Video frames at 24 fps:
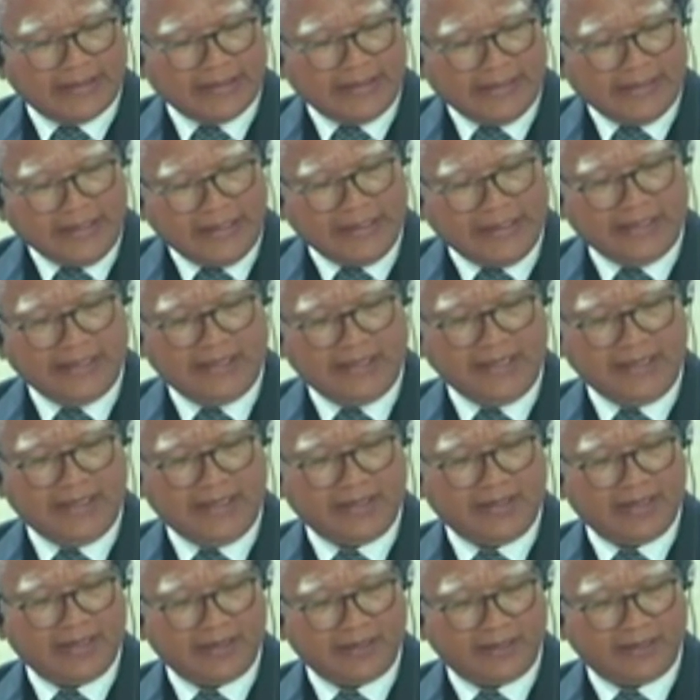E,
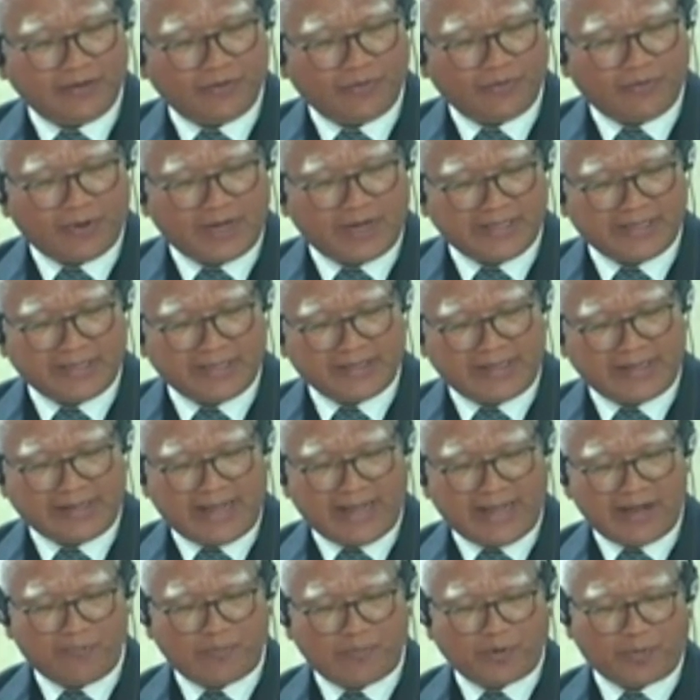whether the
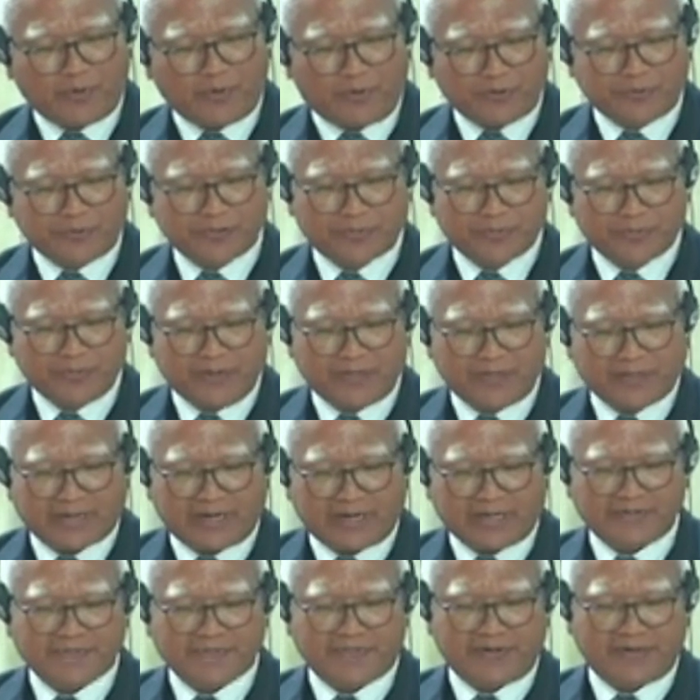land proposed to be
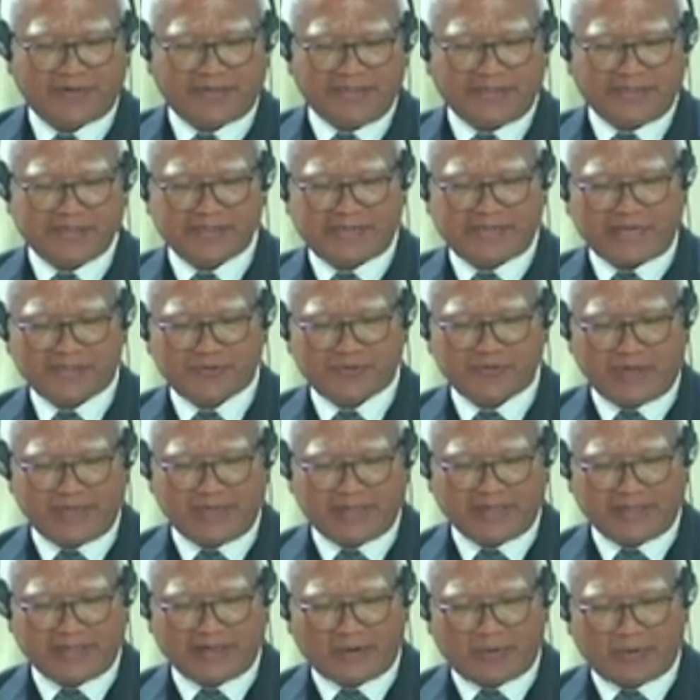transferred is actually
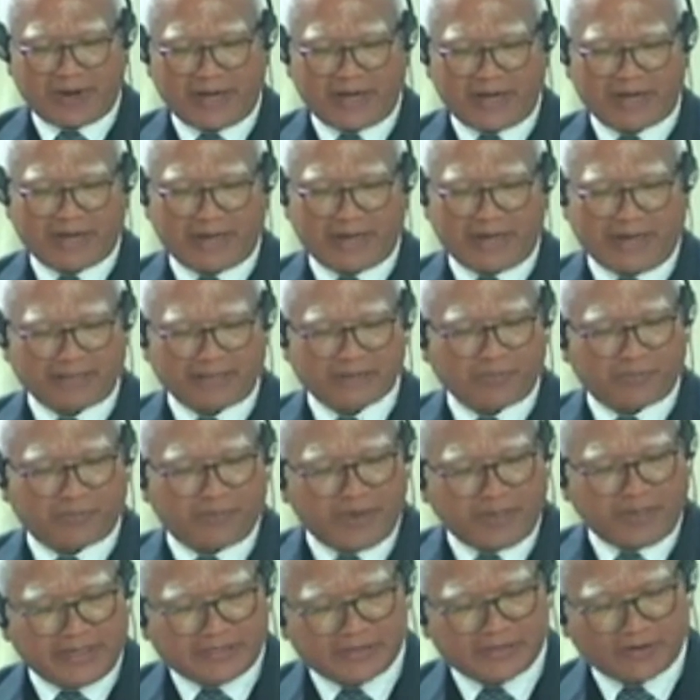required as a
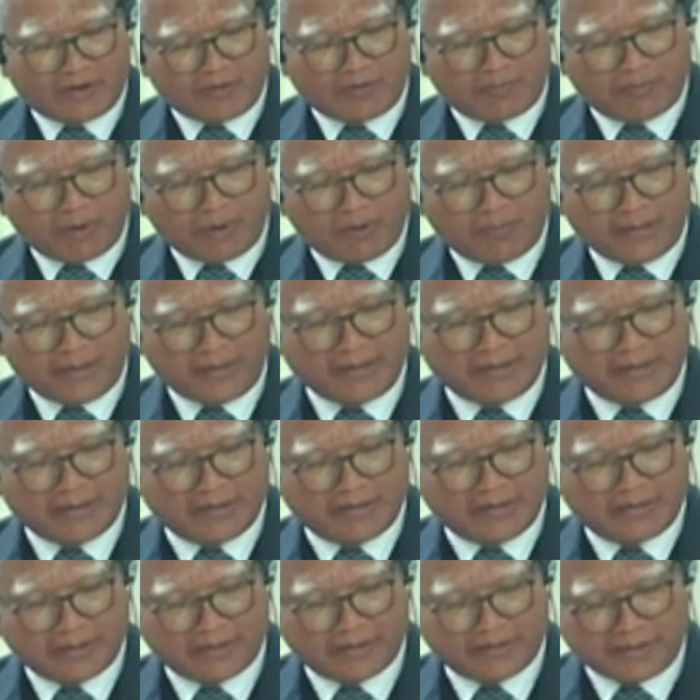place of public
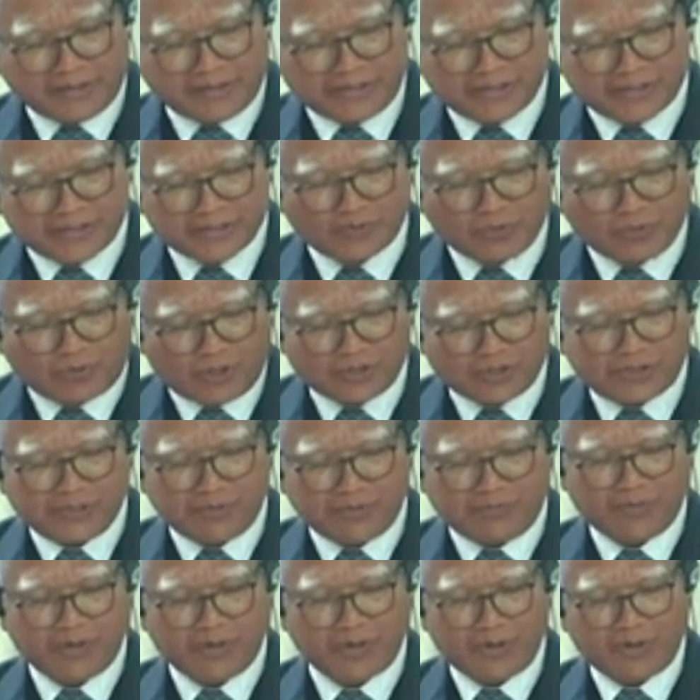religious worship
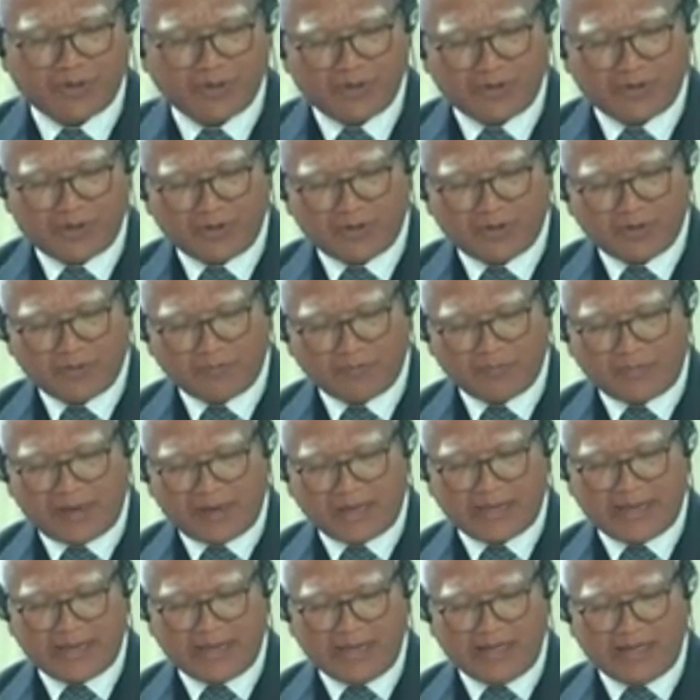by
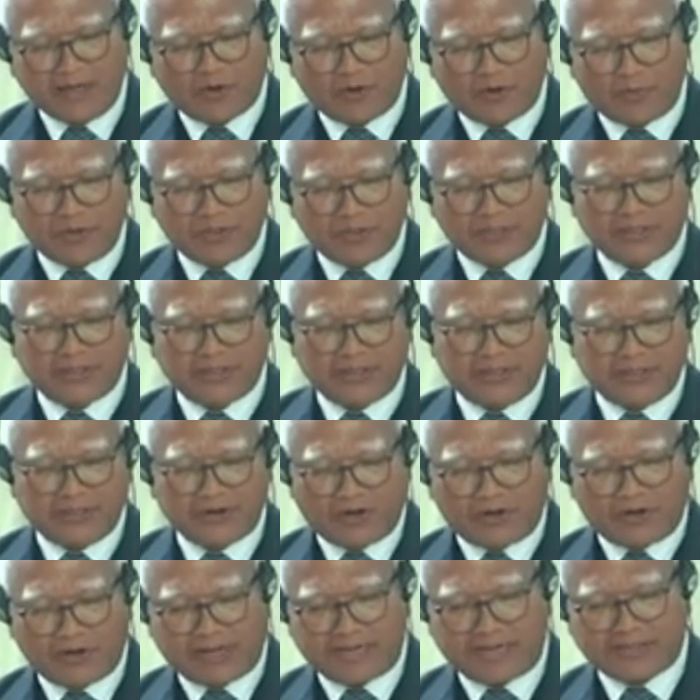any community
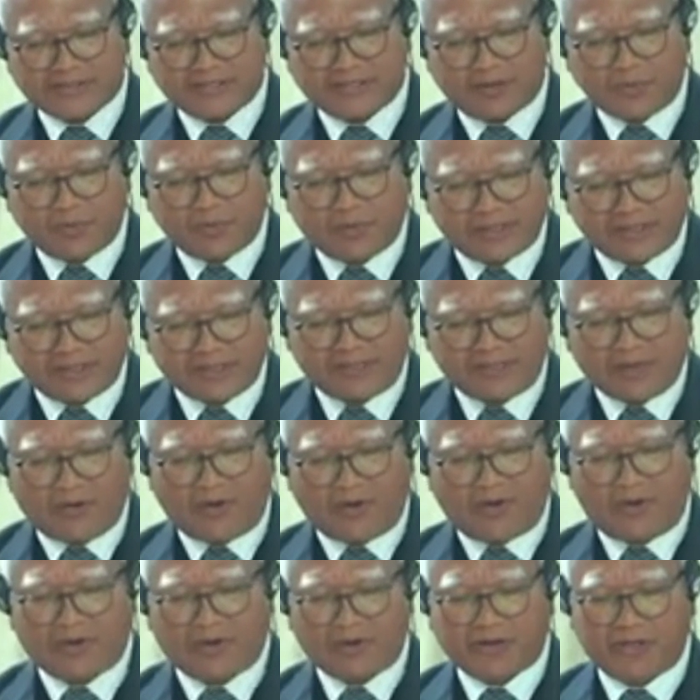or as a burial
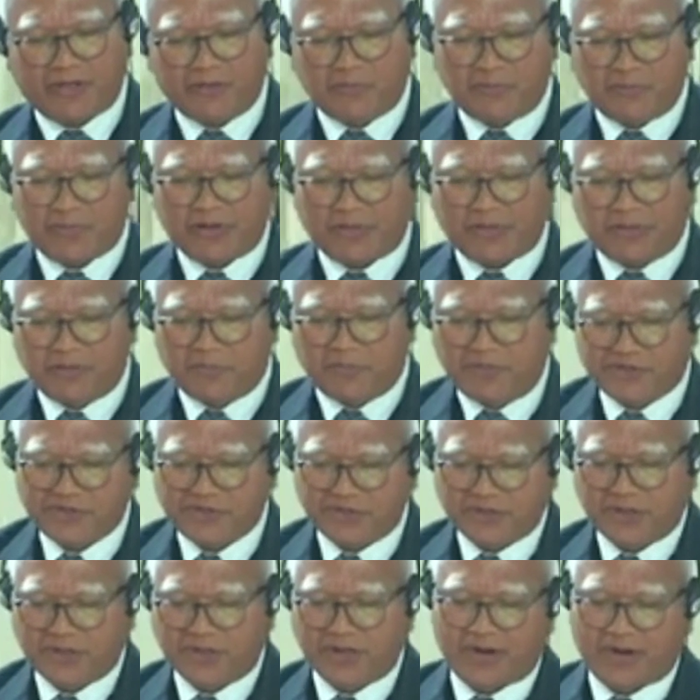or
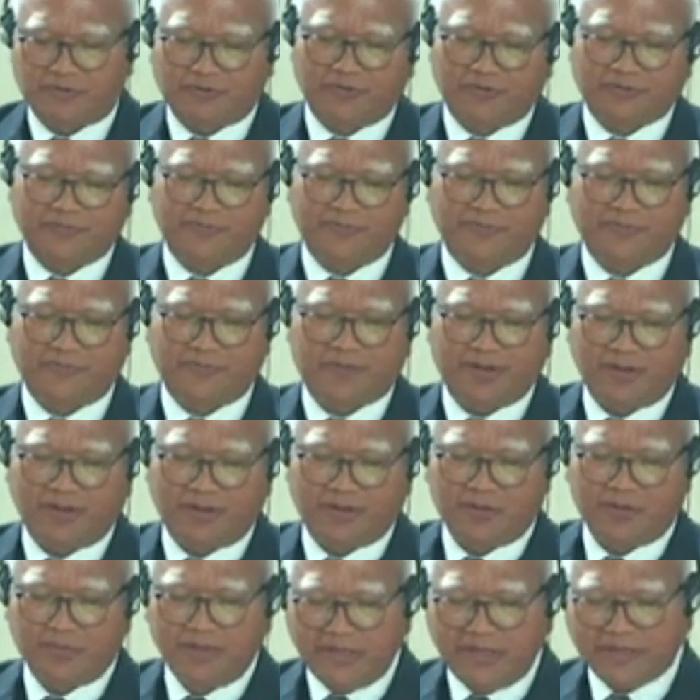cremation ground.
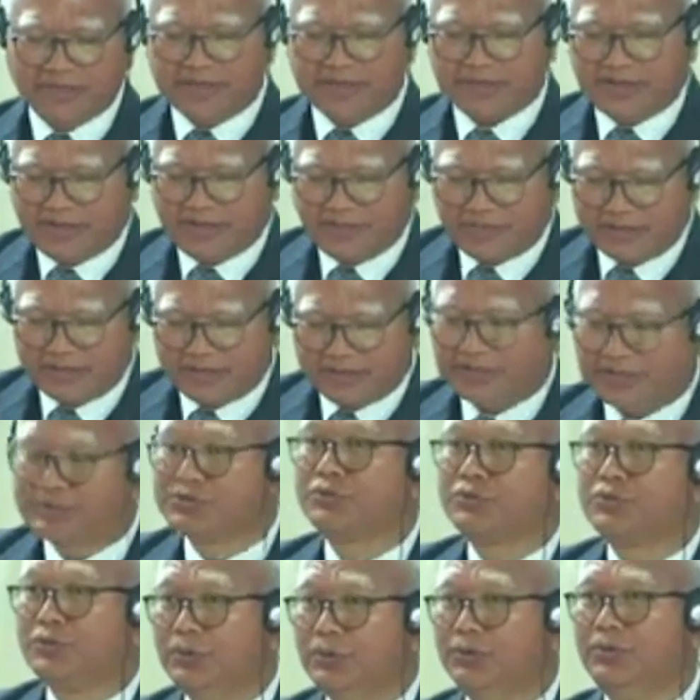Means if it is
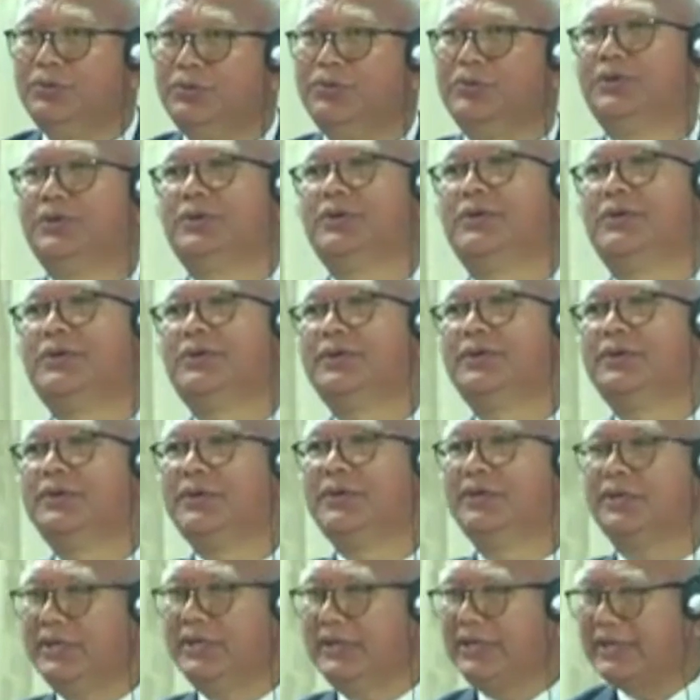true,
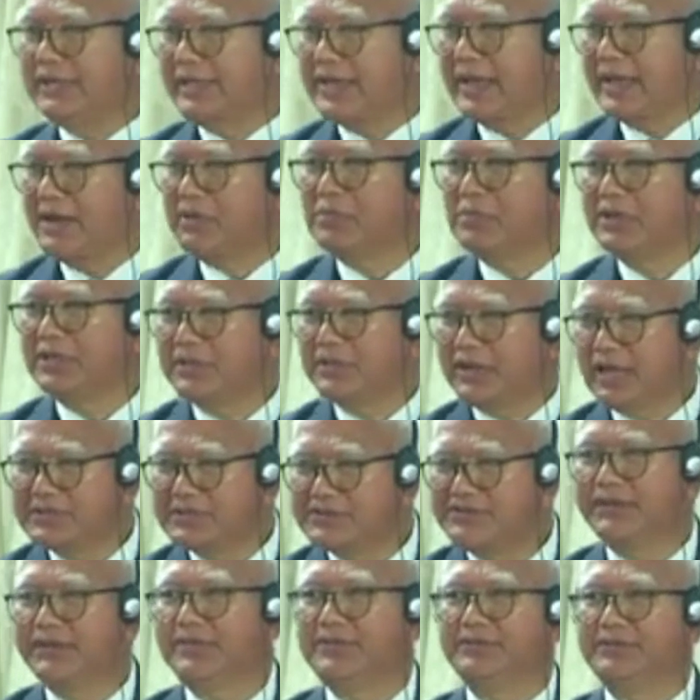it can be
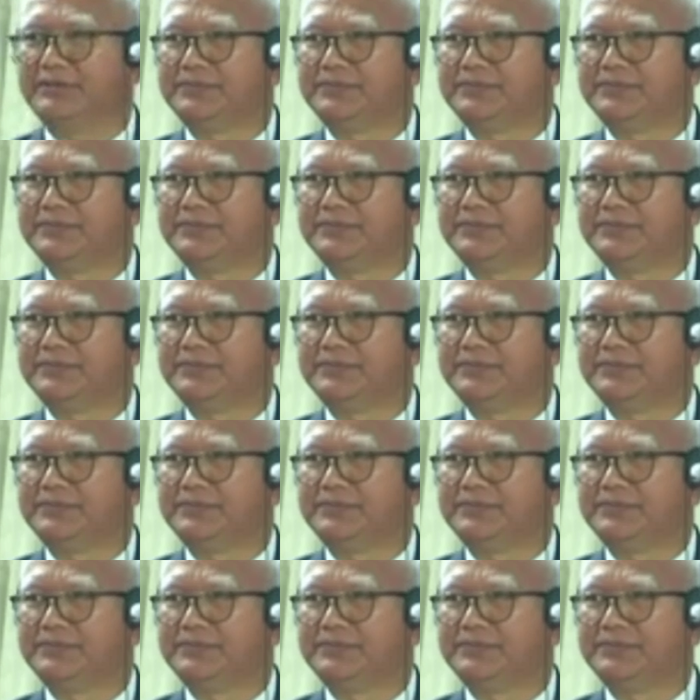transferred.